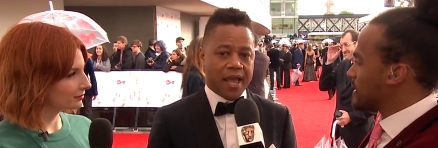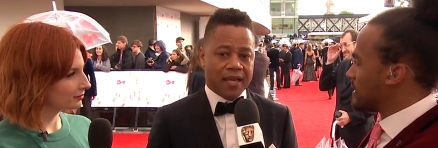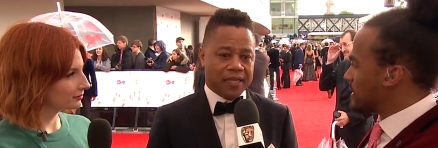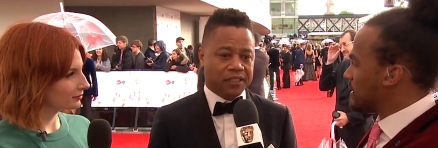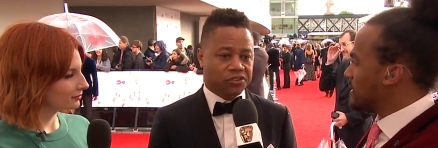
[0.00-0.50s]
Speaker 1: And
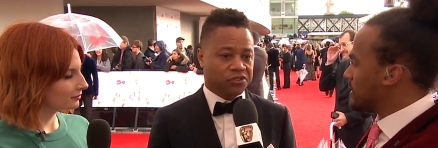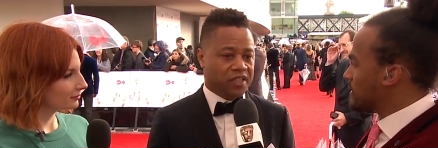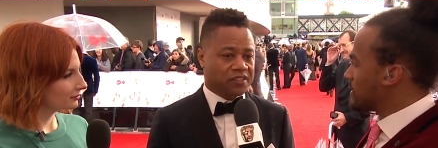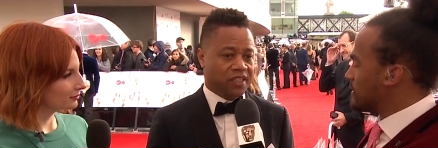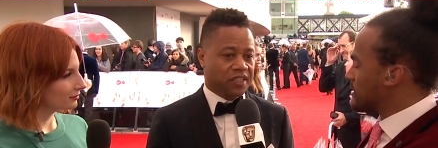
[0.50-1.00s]
I just
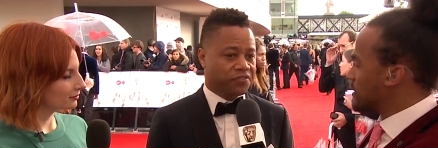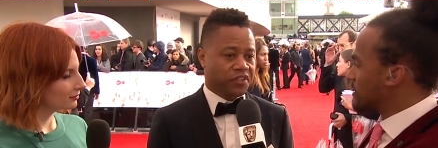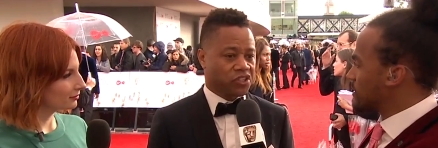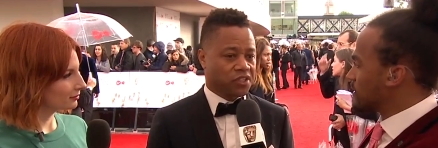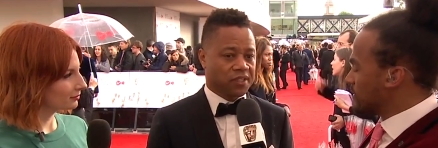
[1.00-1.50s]
trusted his
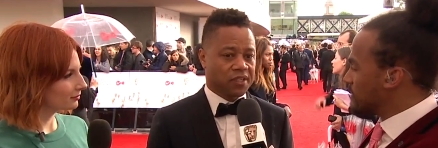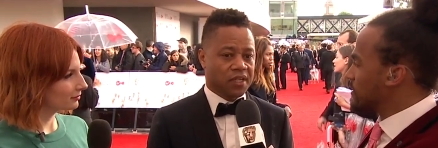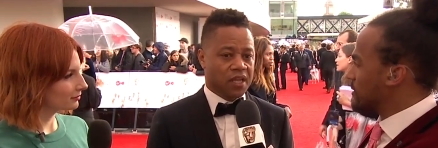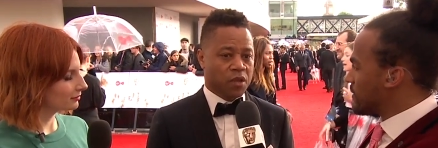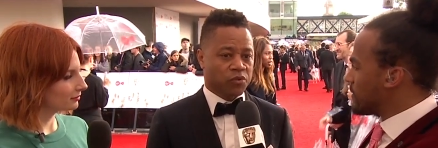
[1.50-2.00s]
vision.
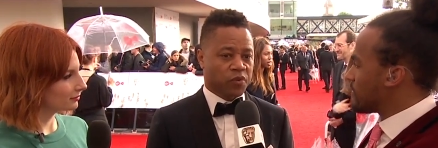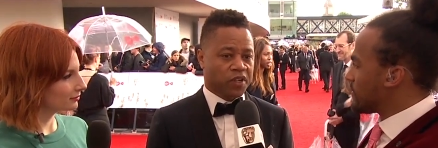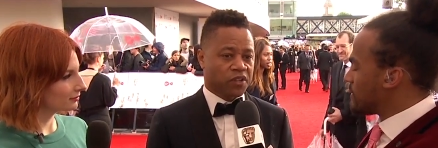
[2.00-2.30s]
It was one of